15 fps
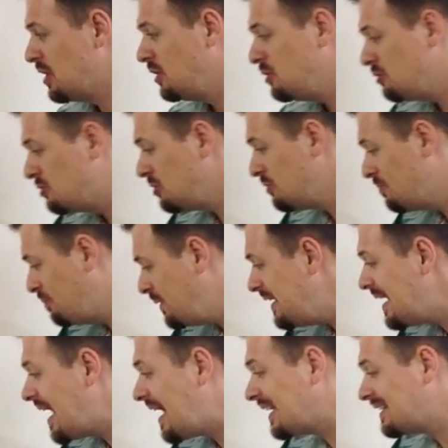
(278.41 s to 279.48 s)
you should
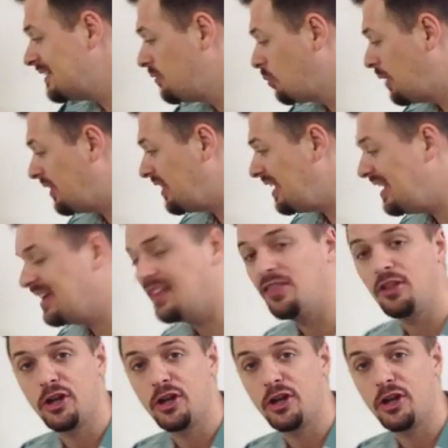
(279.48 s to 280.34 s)
be active within the